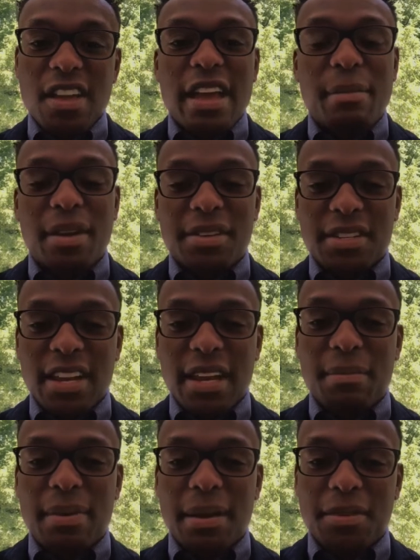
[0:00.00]
at Mount
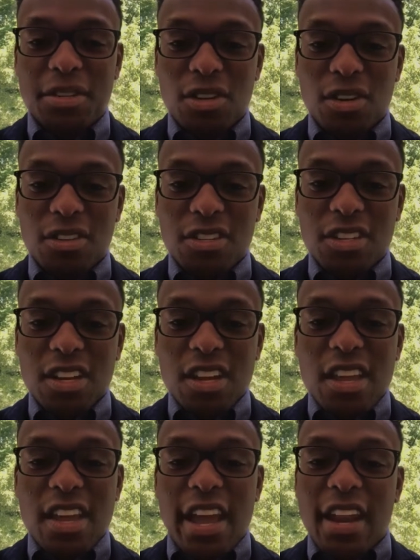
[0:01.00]
Zion Baptist Church,
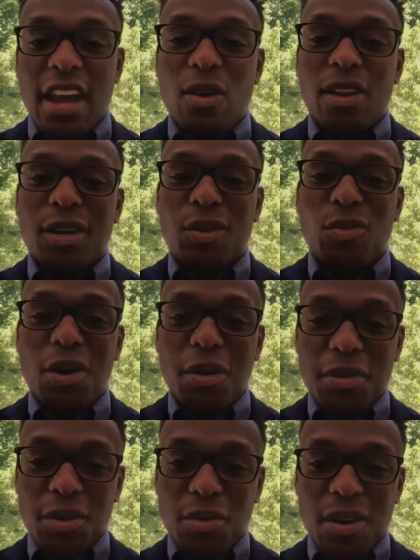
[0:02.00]
and I would like to welcome
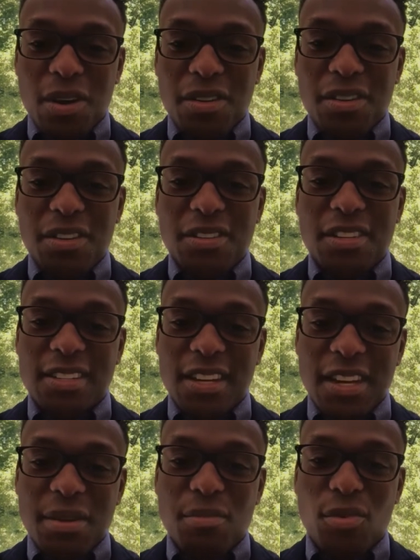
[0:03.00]
you all to
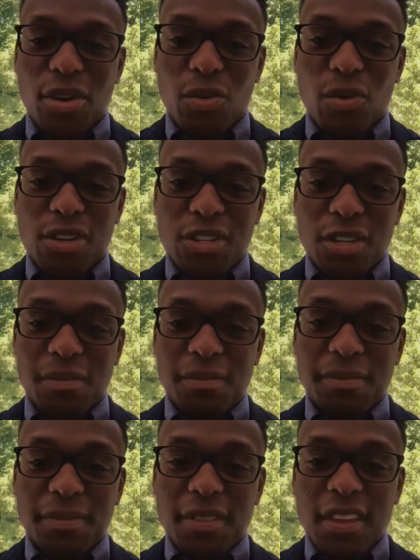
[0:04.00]
Sunday morning worship.
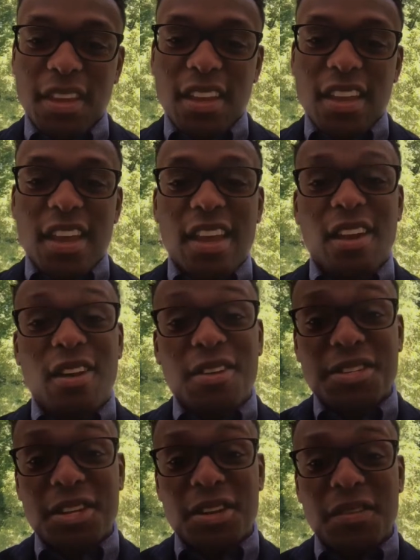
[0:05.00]
And
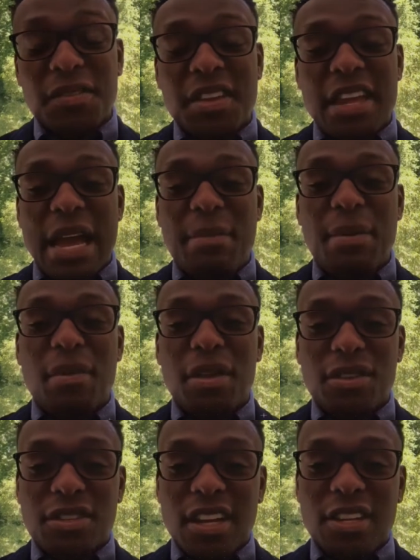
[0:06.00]
also, happy
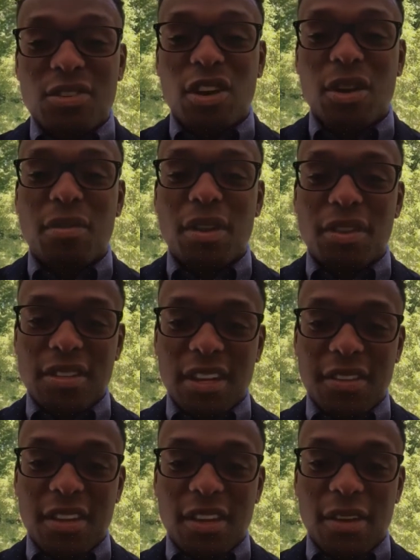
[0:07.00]
Mother's Day to all the mothers
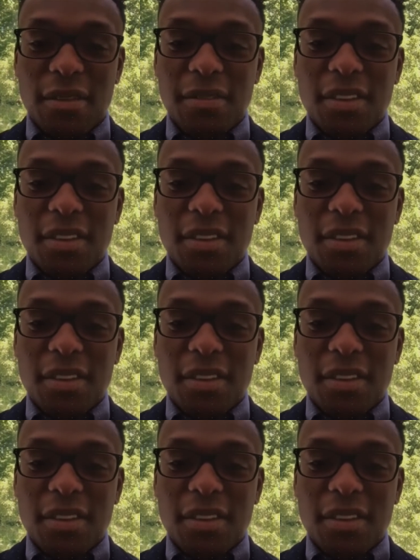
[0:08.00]
out there.